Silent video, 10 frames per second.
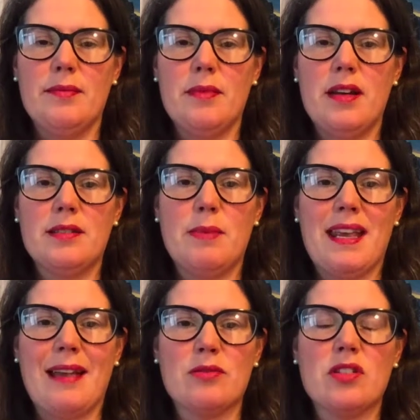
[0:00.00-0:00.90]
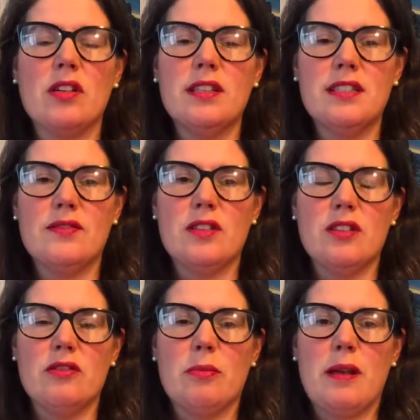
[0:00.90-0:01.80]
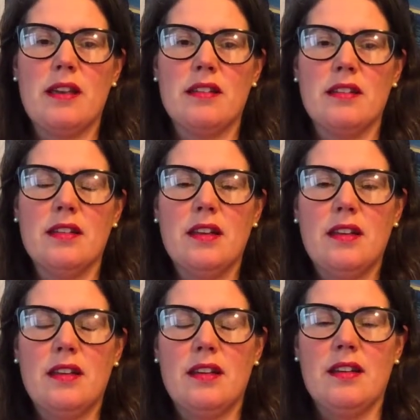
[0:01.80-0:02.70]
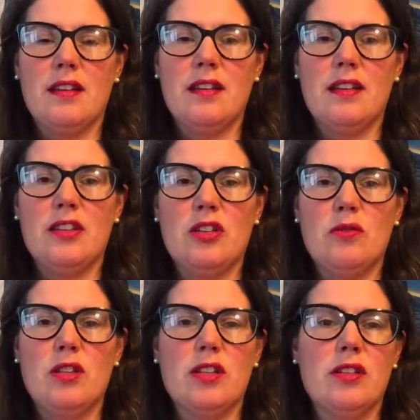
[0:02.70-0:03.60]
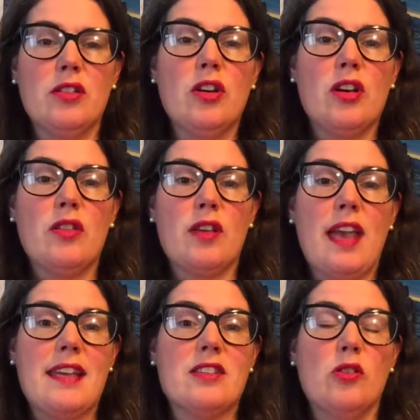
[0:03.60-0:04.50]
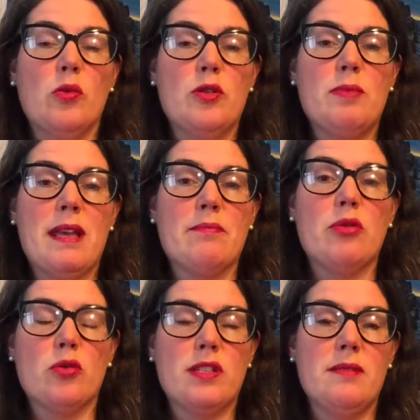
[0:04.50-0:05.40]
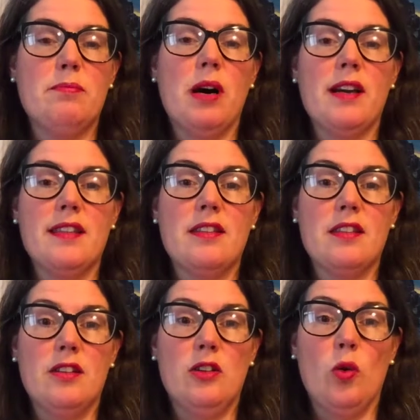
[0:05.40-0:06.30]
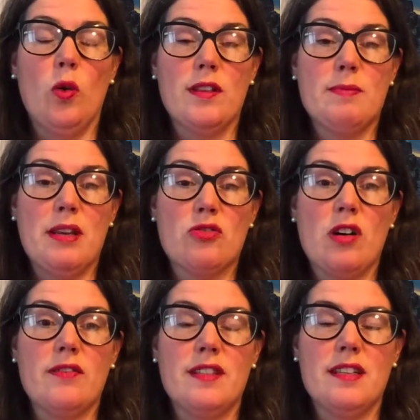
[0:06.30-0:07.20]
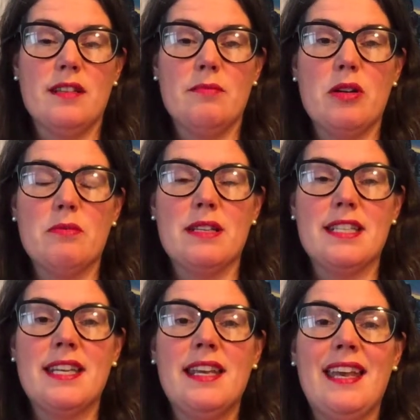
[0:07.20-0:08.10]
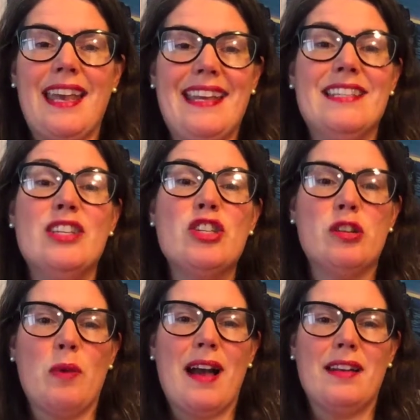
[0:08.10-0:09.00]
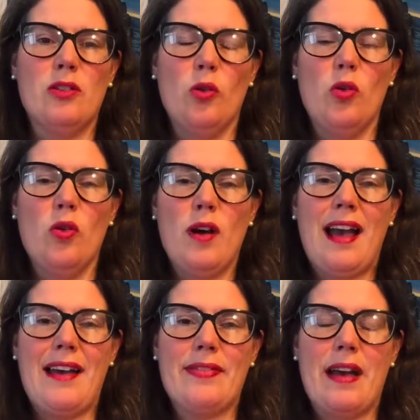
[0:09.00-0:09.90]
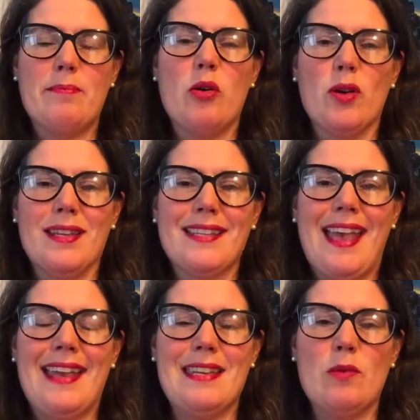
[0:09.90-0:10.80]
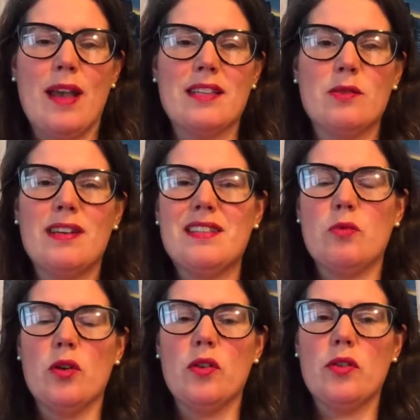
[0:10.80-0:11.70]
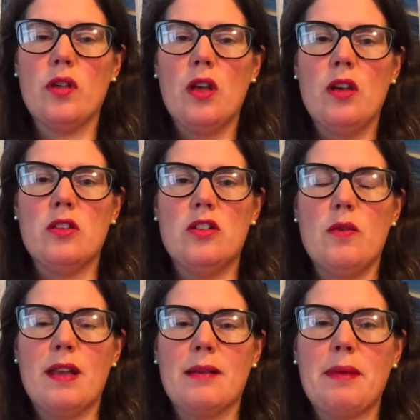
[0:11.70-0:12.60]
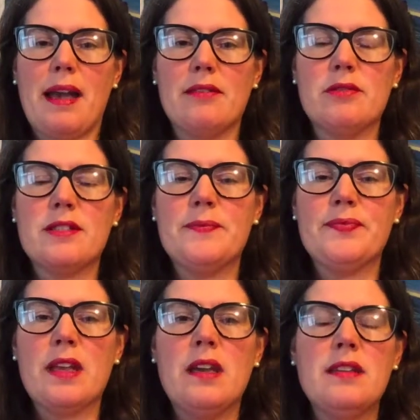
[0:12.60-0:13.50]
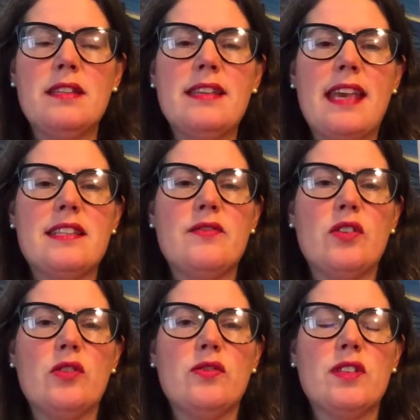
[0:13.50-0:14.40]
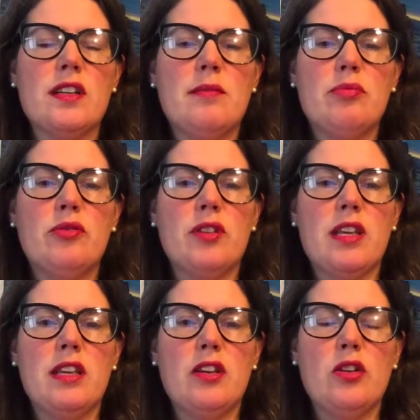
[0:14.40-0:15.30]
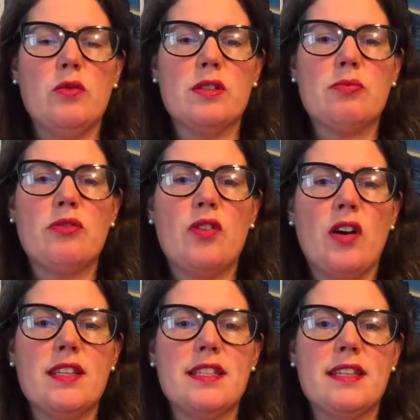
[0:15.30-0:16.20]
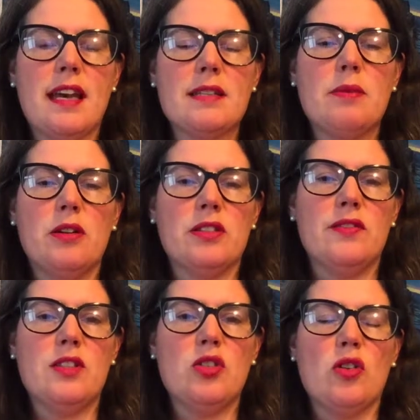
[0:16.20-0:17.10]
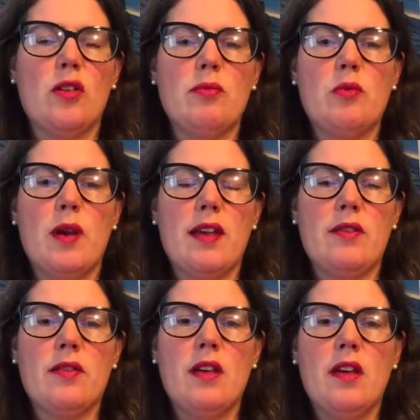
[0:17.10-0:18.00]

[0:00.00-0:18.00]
us being outside of the European Union, the case law would be imported by the law that's being drafted at the moment into our law at that point anyway. So it is worth knowing about. This case involved an employee who was provided as part of his job with